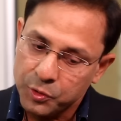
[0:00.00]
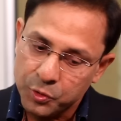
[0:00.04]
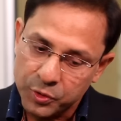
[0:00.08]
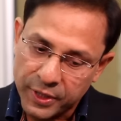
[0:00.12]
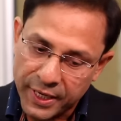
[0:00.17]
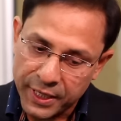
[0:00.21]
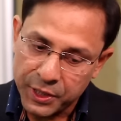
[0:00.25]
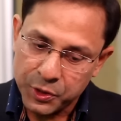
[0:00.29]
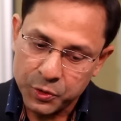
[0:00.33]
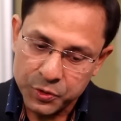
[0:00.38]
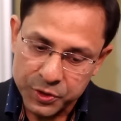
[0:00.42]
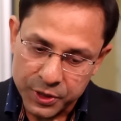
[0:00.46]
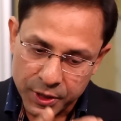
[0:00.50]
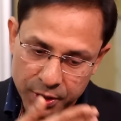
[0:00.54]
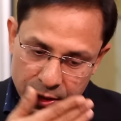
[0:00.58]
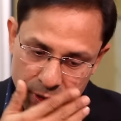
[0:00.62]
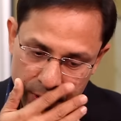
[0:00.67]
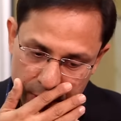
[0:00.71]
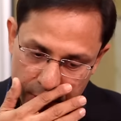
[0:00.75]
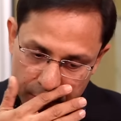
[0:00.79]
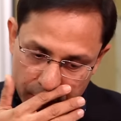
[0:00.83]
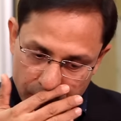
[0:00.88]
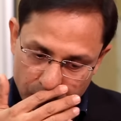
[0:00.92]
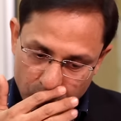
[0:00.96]
To the end
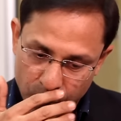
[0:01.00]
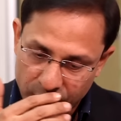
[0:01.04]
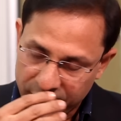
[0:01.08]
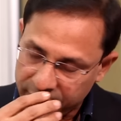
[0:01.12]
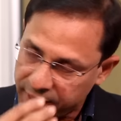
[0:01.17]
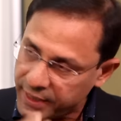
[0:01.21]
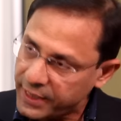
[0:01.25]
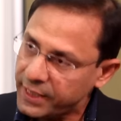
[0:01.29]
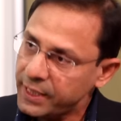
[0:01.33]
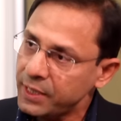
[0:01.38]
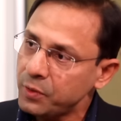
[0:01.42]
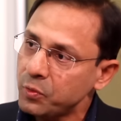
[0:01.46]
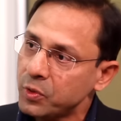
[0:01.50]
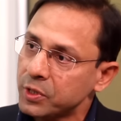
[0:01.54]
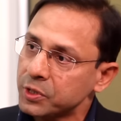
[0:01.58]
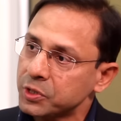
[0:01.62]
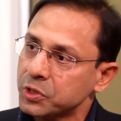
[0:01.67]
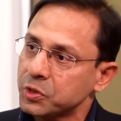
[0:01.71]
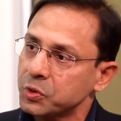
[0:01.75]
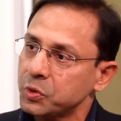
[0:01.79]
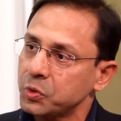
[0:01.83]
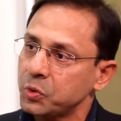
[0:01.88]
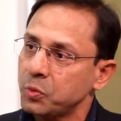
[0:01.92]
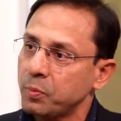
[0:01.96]
user, when he
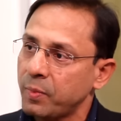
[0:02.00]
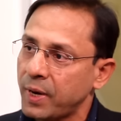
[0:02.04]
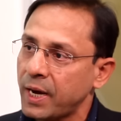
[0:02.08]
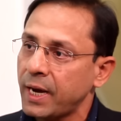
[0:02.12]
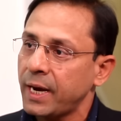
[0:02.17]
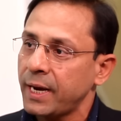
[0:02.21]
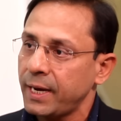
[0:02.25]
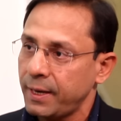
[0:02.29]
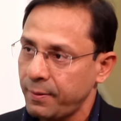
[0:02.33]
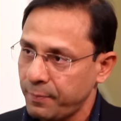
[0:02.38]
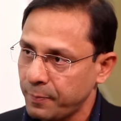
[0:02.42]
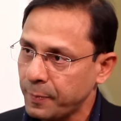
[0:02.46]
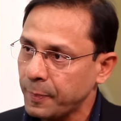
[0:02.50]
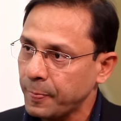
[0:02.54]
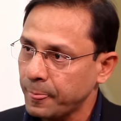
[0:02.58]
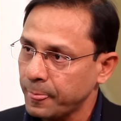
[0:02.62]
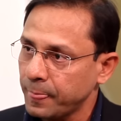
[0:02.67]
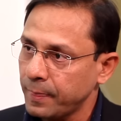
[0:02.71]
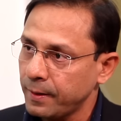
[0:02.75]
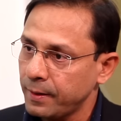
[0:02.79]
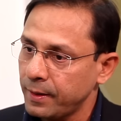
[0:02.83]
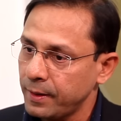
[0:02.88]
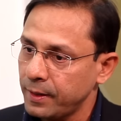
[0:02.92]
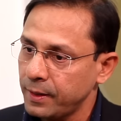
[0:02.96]
wants to buy,
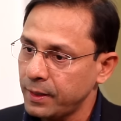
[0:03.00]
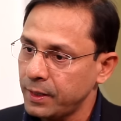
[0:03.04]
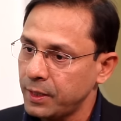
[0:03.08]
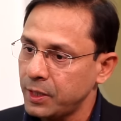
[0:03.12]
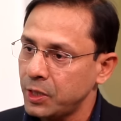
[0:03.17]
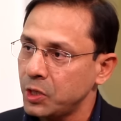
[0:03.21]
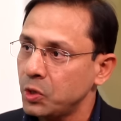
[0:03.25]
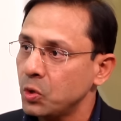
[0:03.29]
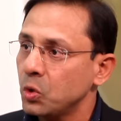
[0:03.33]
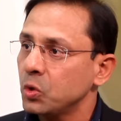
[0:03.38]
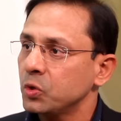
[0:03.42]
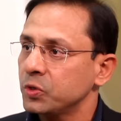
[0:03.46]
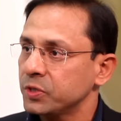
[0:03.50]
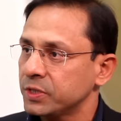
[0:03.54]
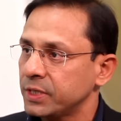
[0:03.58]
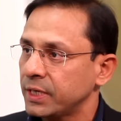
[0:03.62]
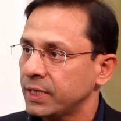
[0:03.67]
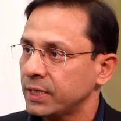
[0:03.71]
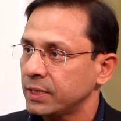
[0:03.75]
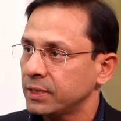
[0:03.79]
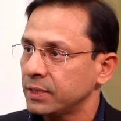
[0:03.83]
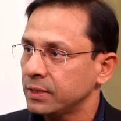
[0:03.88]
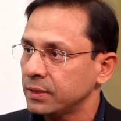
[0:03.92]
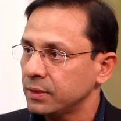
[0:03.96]
hmm. he knows
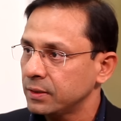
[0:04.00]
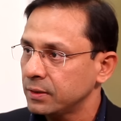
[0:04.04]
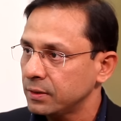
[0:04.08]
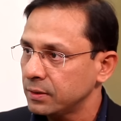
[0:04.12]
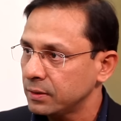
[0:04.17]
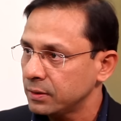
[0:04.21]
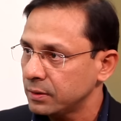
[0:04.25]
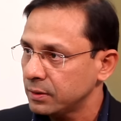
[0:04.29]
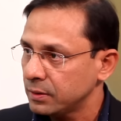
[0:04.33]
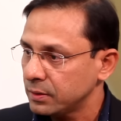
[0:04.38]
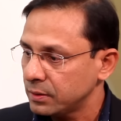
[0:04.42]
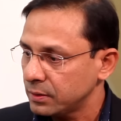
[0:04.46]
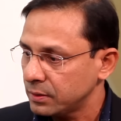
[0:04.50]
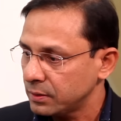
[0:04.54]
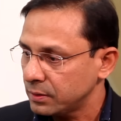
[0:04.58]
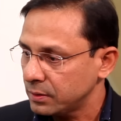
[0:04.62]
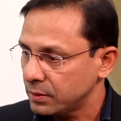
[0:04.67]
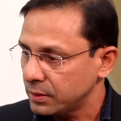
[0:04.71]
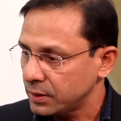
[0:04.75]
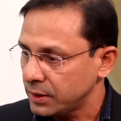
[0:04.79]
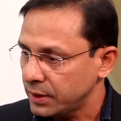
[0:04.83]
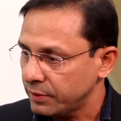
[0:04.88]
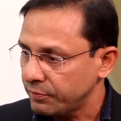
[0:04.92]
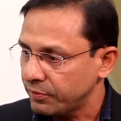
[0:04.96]
that
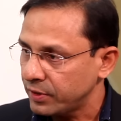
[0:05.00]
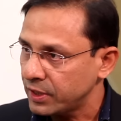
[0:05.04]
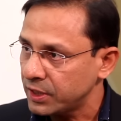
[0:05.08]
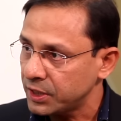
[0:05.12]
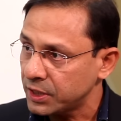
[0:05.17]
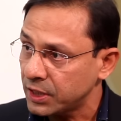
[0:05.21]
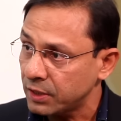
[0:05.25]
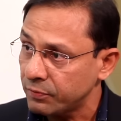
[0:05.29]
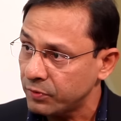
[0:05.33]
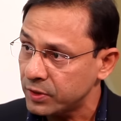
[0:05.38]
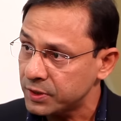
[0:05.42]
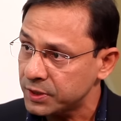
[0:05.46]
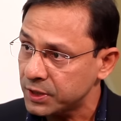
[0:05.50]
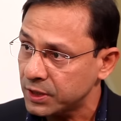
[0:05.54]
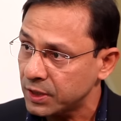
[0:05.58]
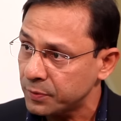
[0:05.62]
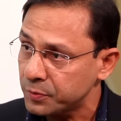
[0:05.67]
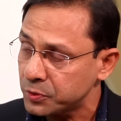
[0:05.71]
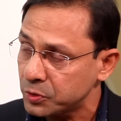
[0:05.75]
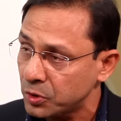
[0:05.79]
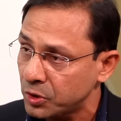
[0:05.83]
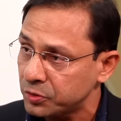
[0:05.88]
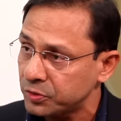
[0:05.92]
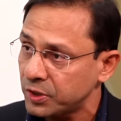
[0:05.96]
he when he comes he
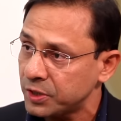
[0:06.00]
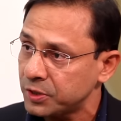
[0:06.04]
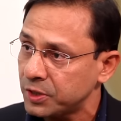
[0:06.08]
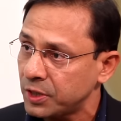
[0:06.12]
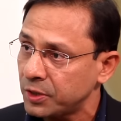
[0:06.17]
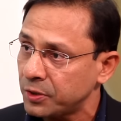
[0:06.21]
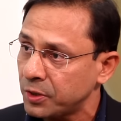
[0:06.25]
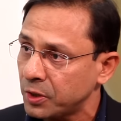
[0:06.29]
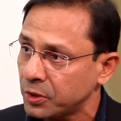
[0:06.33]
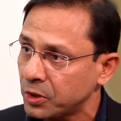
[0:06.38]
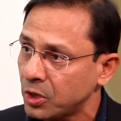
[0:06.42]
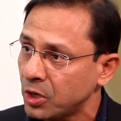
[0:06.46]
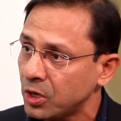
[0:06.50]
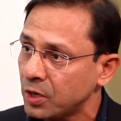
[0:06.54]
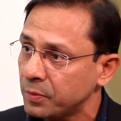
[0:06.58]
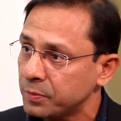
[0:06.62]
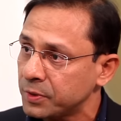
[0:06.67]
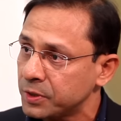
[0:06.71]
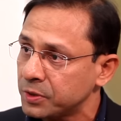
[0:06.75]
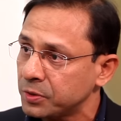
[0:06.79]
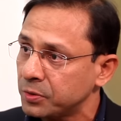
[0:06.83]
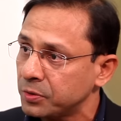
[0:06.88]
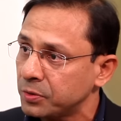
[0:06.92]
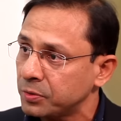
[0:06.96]
comes to
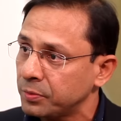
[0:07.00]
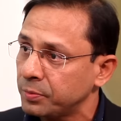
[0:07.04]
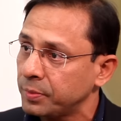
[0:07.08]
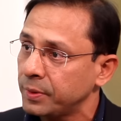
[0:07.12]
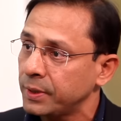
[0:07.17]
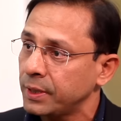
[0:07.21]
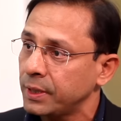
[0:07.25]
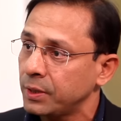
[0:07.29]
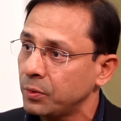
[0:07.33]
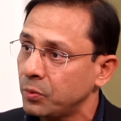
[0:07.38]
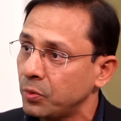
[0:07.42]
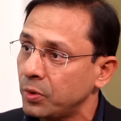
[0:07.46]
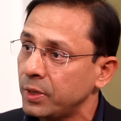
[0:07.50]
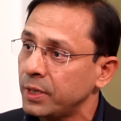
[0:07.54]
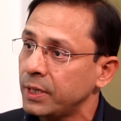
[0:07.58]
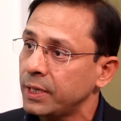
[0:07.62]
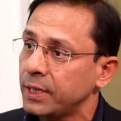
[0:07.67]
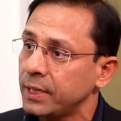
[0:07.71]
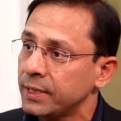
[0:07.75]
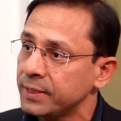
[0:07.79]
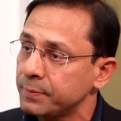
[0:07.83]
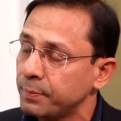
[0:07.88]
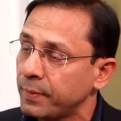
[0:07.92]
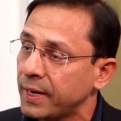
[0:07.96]
authorizeddealer.com, he's going to be
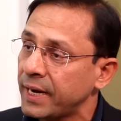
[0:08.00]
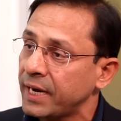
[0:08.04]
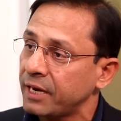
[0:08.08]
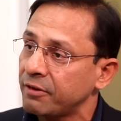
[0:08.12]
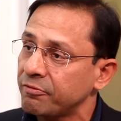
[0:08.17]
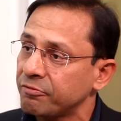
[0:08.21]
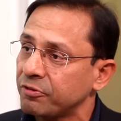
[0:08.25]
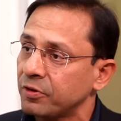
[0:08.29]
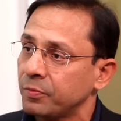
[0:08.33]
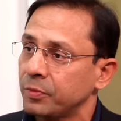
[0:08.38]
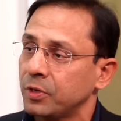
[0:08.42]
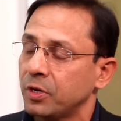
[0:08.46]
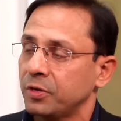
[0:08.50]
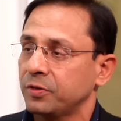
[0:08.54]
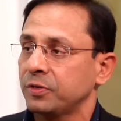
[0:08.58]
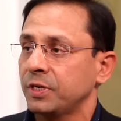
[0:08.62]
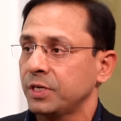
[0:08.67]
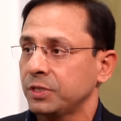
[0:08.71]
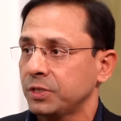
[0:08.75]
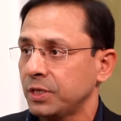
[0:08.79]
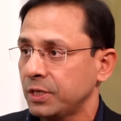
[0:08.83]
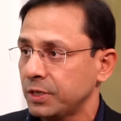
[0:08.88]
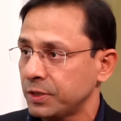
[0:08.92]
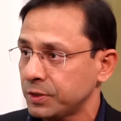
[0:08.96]
only buying from the
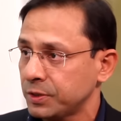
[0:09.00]
authorized